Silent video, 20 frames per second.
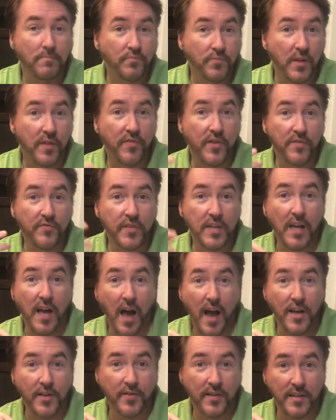if you've
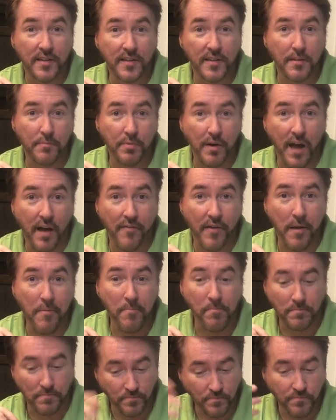dehydrated in the Brava,
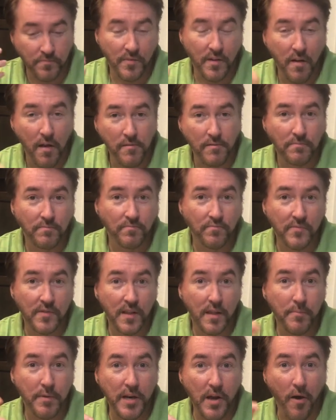
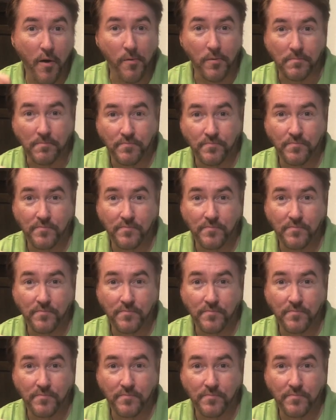let me know.